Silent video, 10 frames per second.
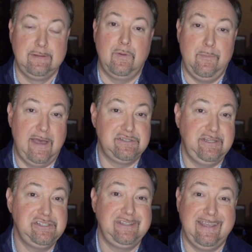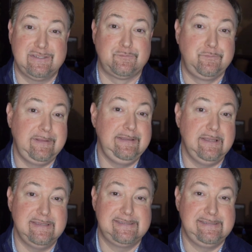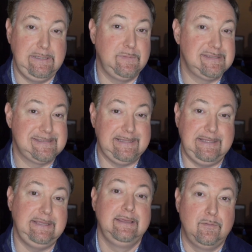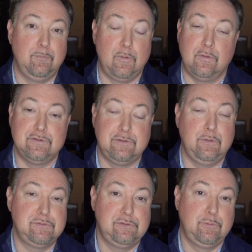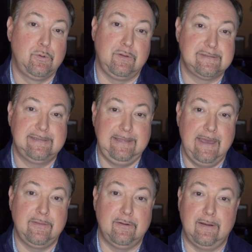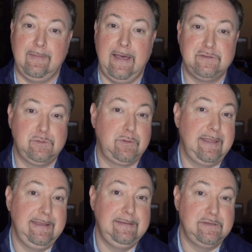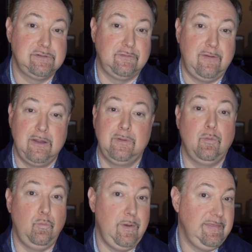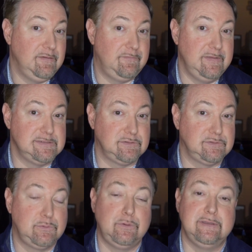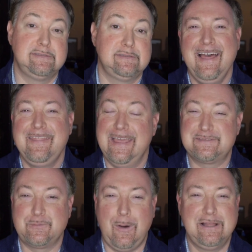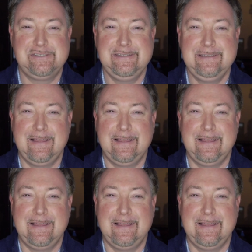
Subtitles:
Imagination Case really does seamlessly merge those two worlds together. It allows you to play in a digital environment with your physical toys. Thanks for watching.